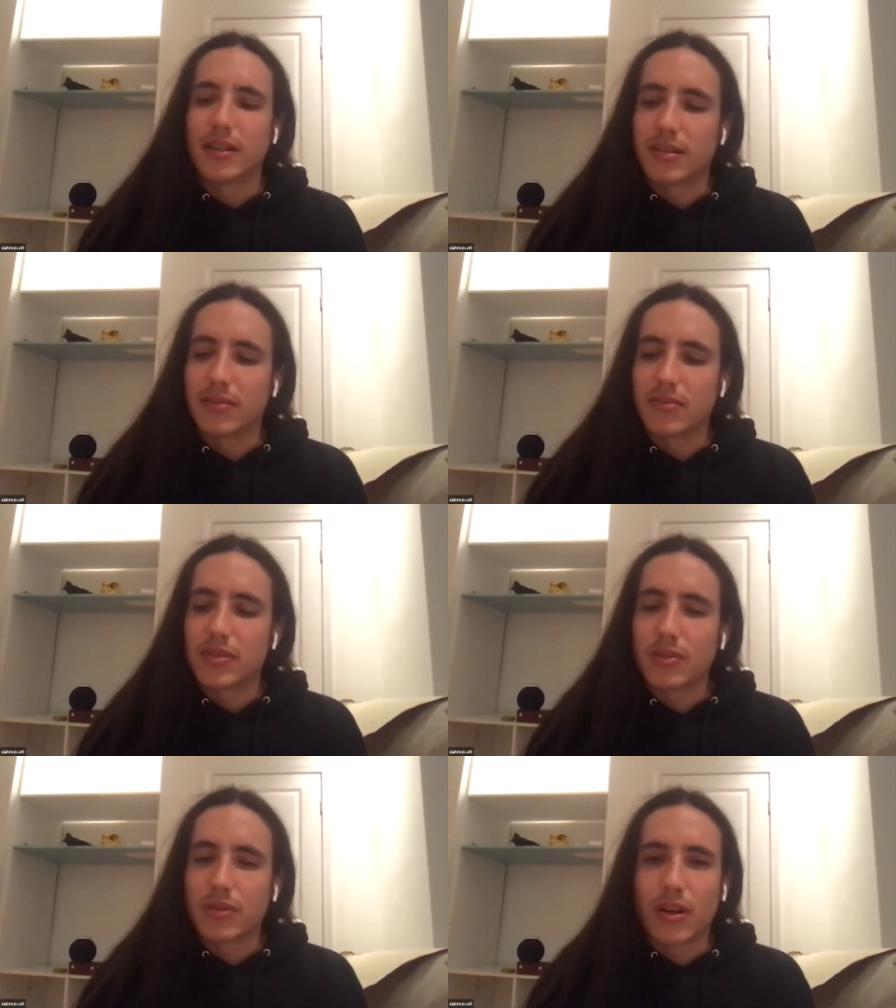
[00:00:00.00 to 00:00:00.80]
Um,
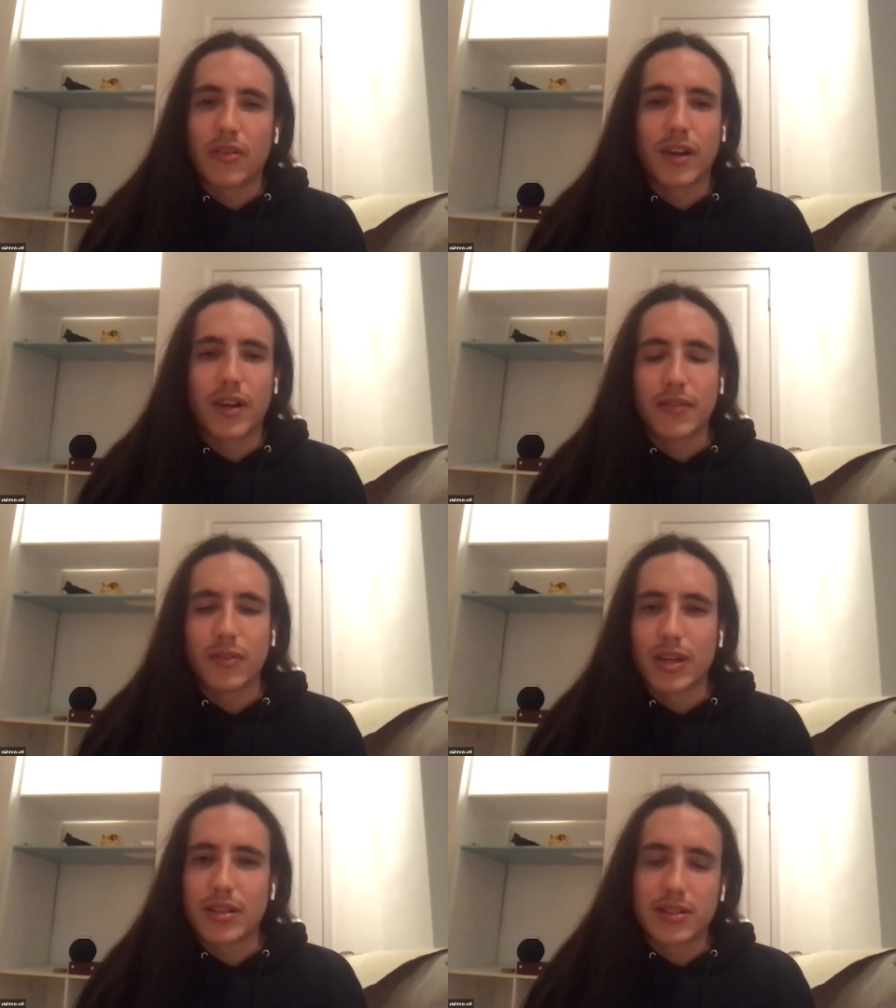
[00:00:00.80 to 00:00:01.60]
so we all find
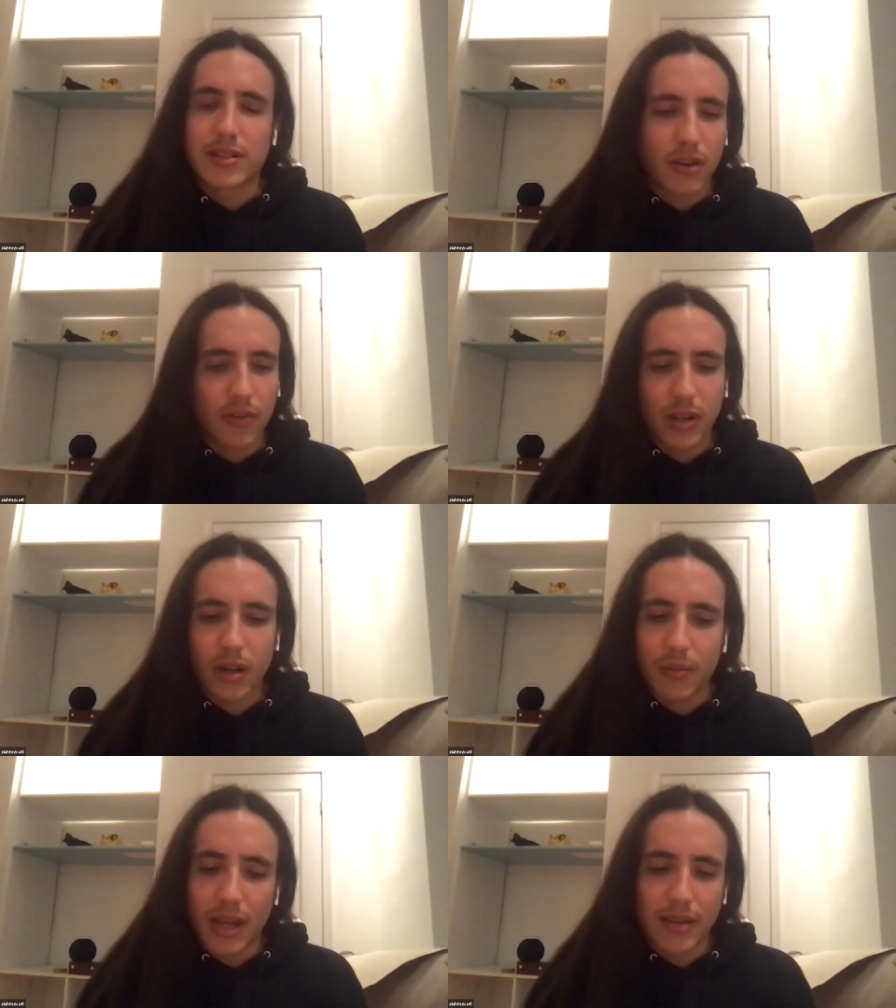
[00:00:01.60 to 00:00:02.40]
different ways to try to
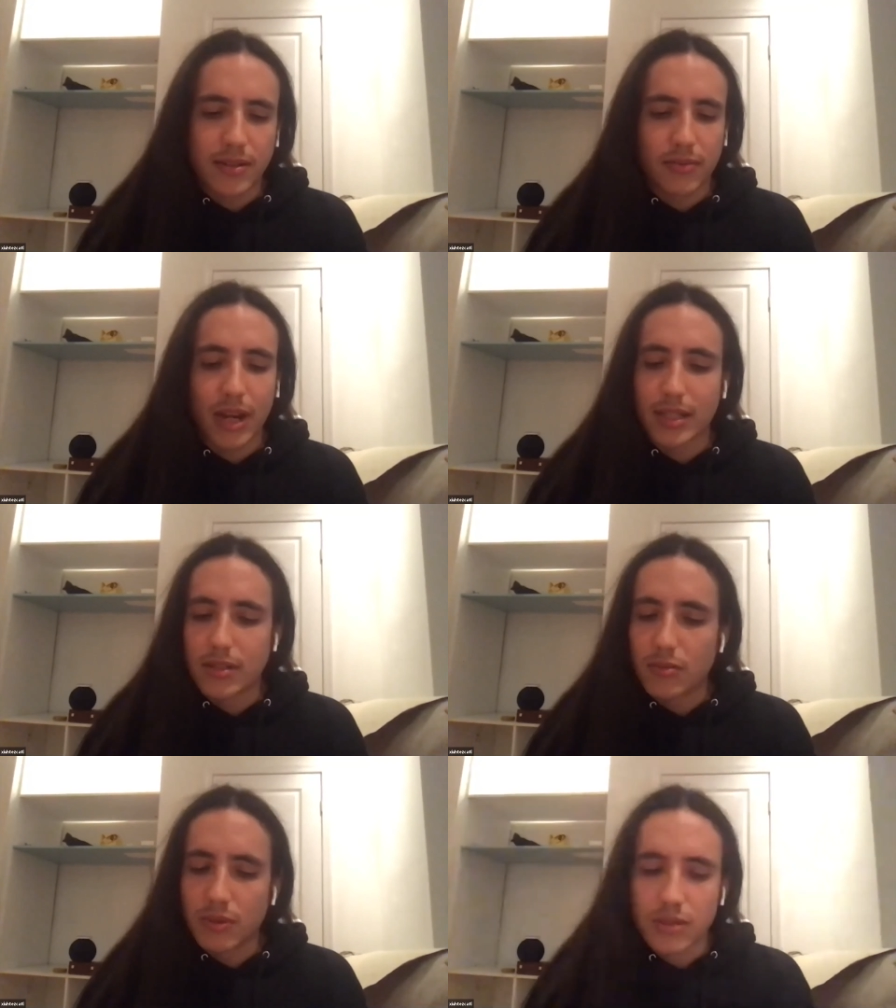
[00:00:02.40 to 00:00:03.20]
overcome that. So
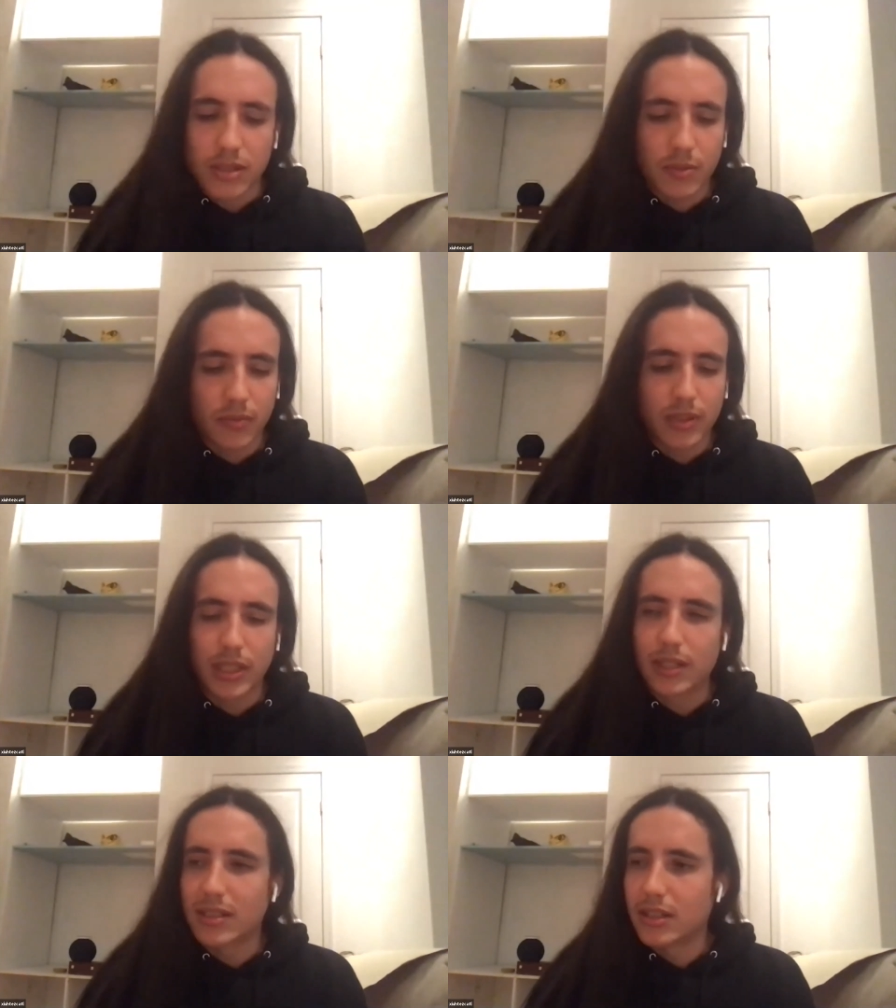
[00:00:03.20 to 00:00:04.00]
writing new music's been
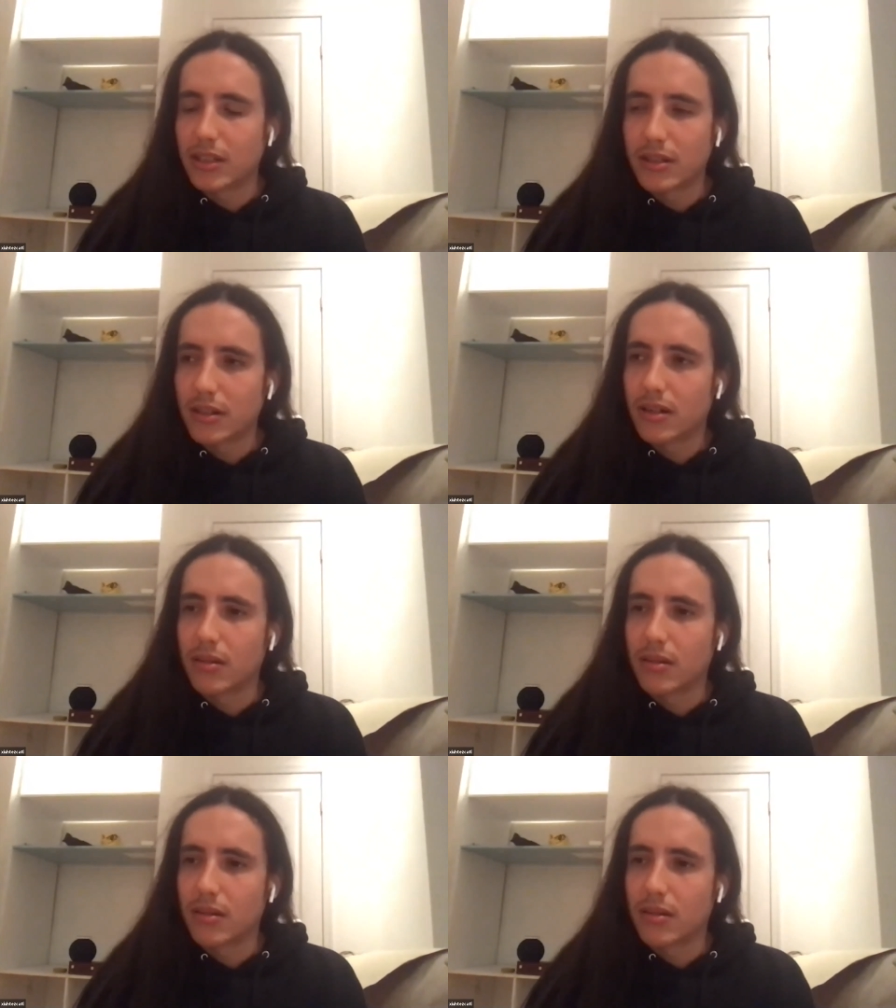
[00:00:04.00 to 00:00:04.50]
really healing.